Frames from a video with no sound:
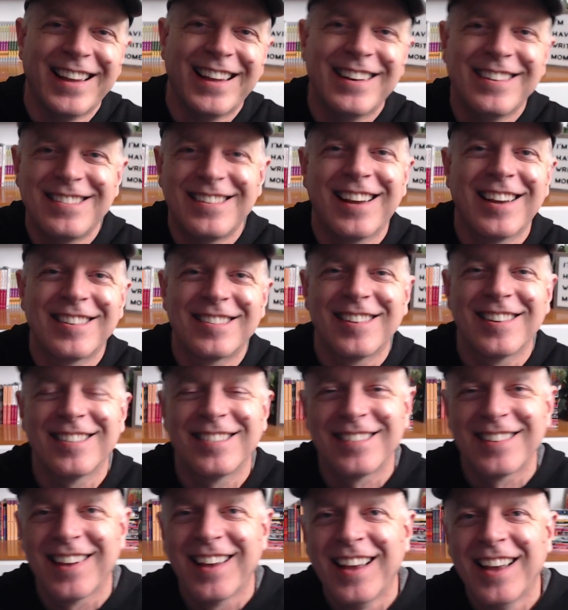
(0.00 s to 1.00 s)
in
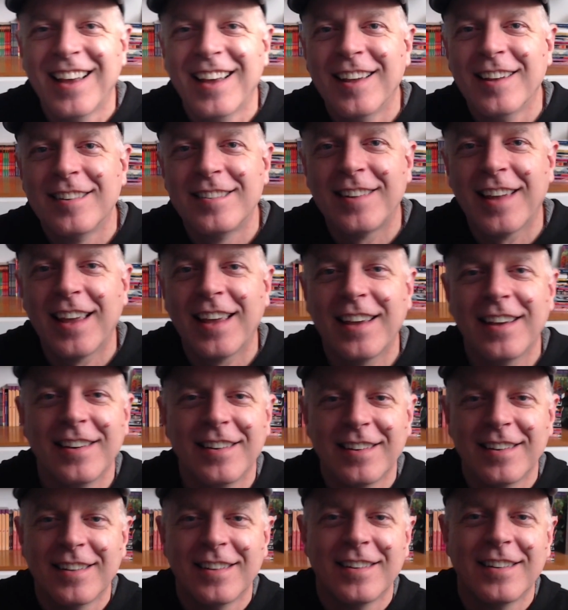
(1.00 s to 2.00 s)
Texas
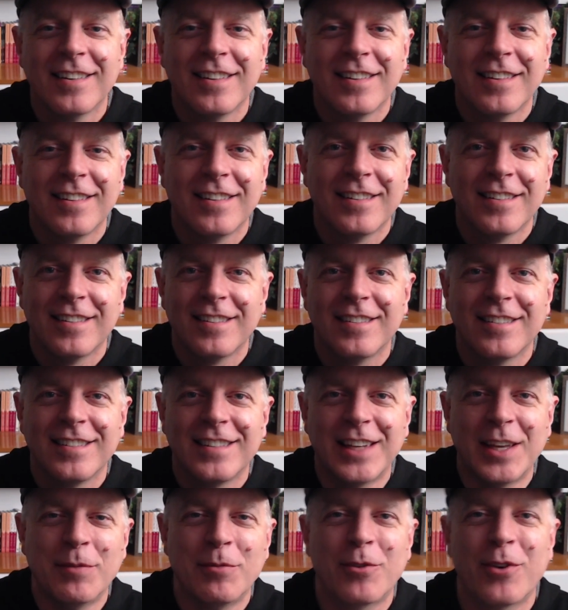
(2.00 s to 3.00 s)
saying,
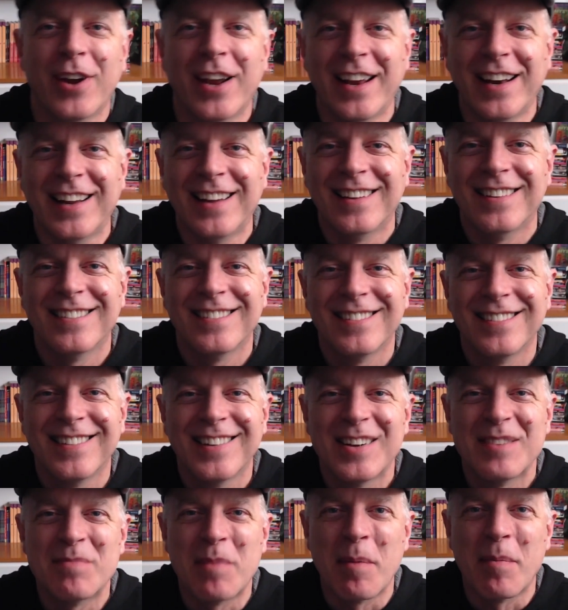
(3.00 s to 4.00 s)
keep creating.
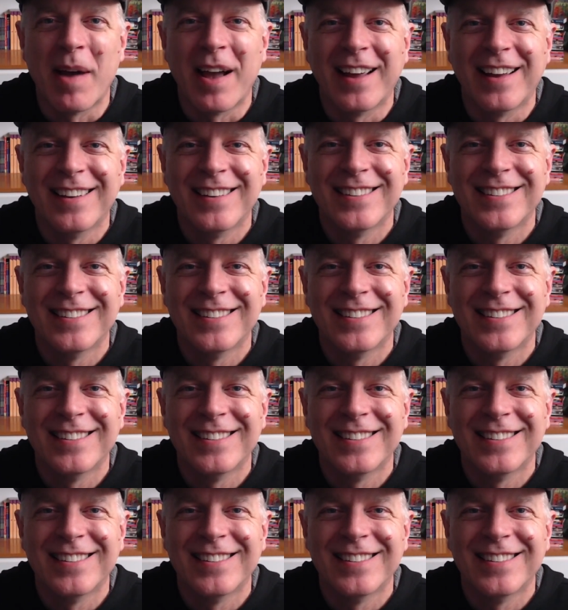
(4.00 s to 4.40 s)
Bye bye.